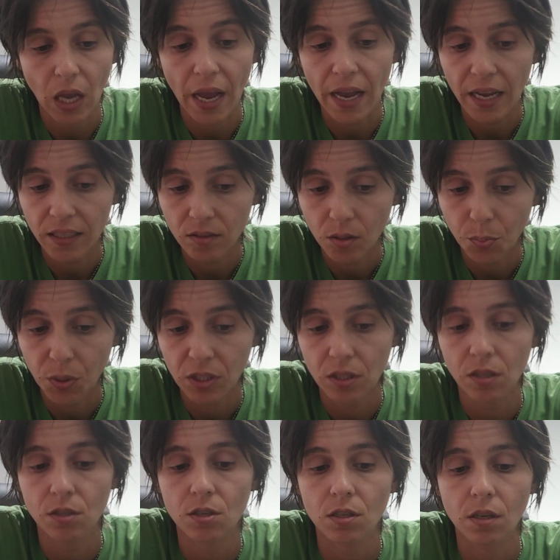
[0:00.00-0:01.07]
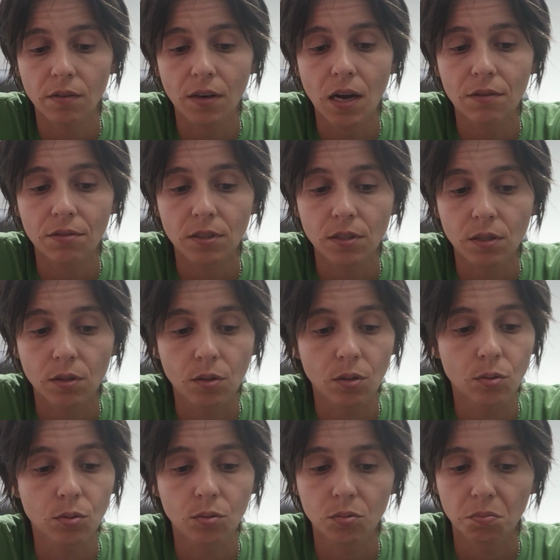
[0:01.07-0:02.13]
had the potential of offering
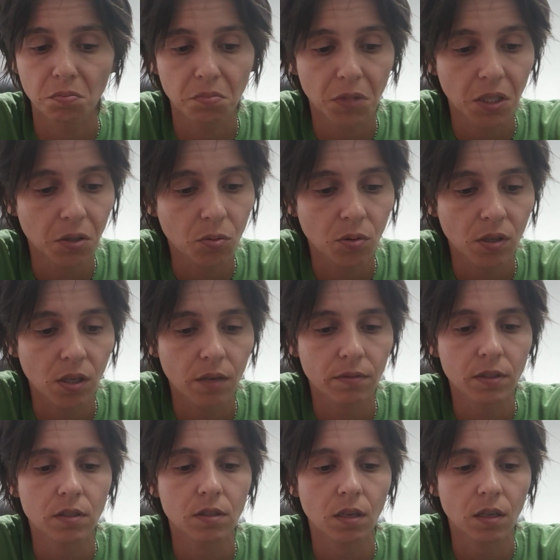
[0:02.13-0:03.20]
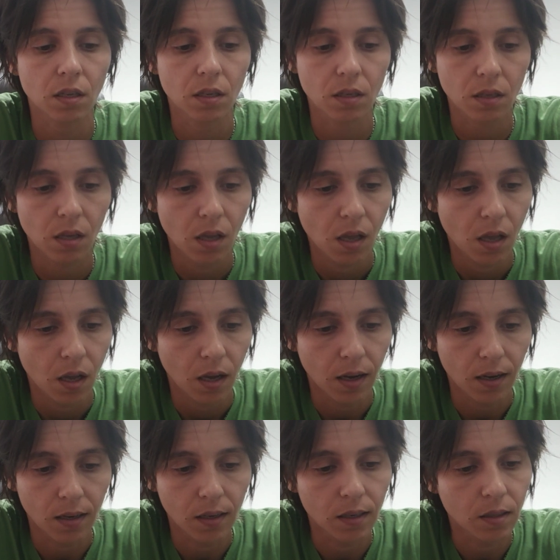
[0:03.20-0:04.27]
you equal give and take,
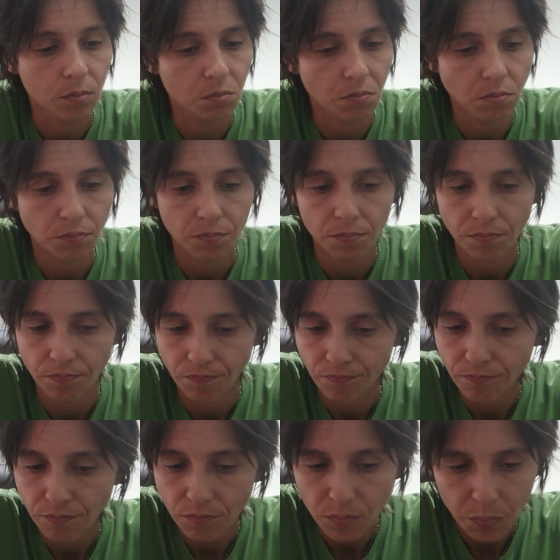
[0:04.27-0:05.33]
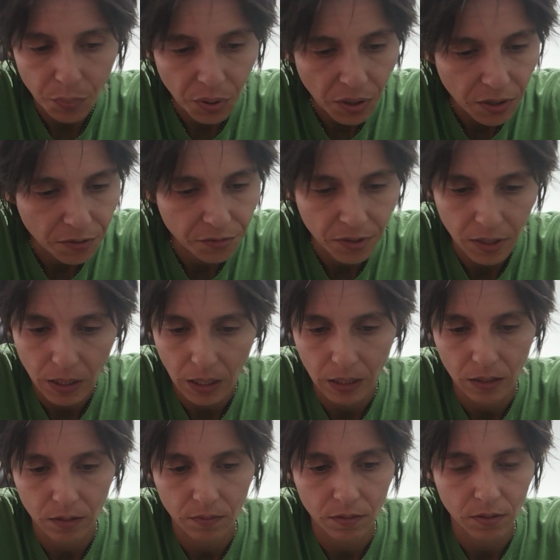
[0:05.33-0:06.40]
um, perfect
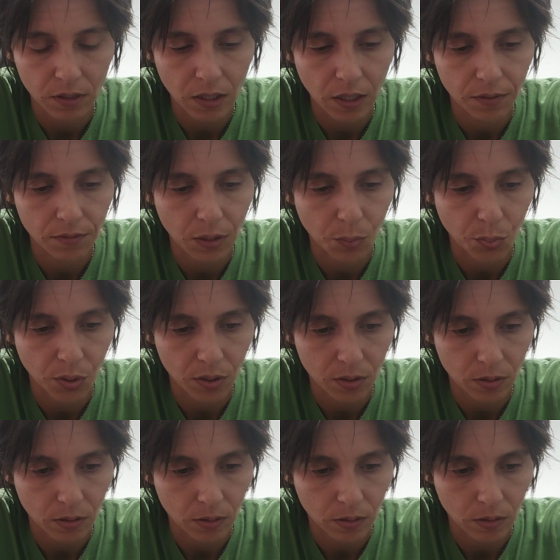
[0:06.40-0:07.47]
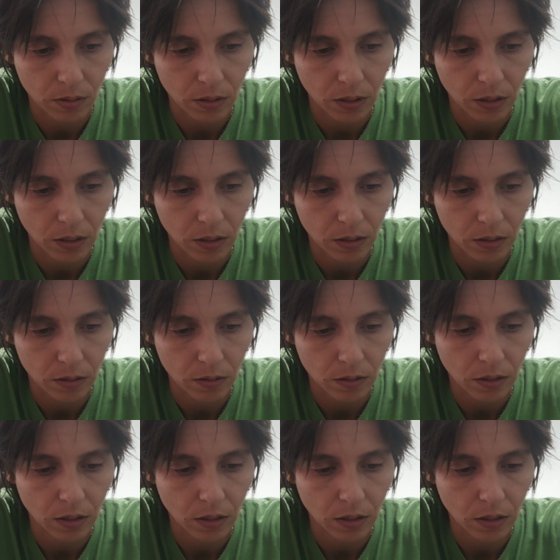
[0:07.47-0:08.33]
kind of loving person here